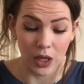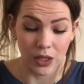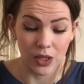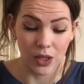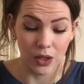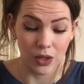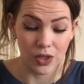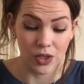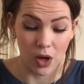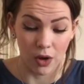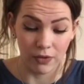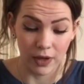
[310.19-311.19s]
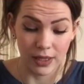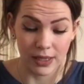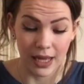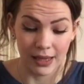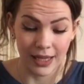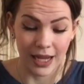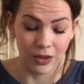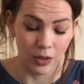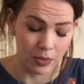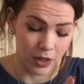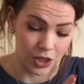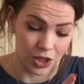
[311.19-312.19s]
until softened, allow the
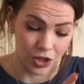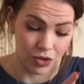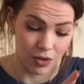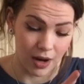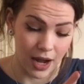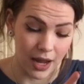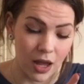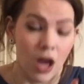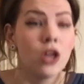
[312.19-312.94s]
brush to dry.